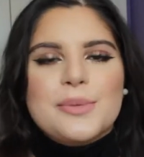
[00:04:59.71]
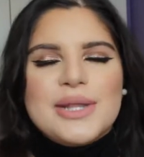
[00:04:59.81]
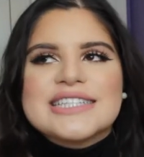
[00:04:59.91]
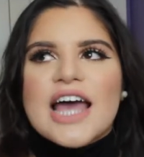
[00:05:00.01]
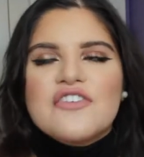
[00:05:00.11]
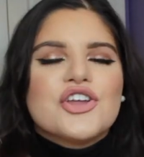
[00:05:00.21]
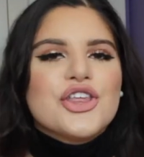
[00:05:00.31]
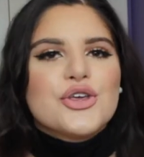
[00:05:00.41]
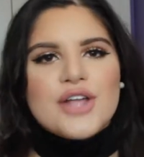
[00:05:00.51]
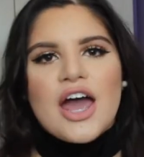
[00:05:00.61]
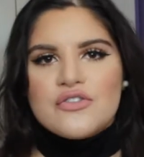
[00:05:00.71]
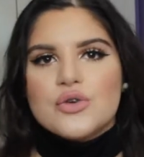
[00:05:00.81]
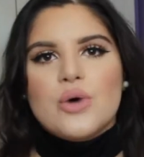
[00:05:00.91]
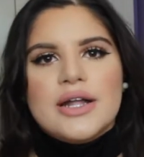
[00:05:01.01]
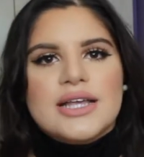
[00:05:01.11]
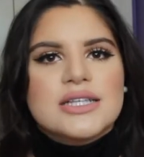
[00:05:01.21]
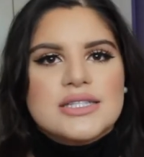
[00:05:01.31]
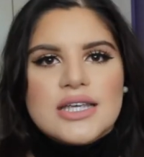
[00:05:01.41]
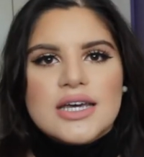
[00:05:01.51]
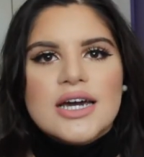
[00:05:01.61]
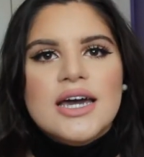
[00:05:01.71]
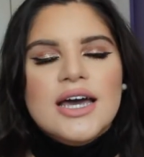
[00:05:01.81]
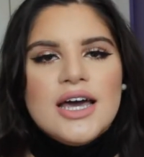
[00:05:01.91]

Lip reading: I mean, it's everything you could ever want in a concealer.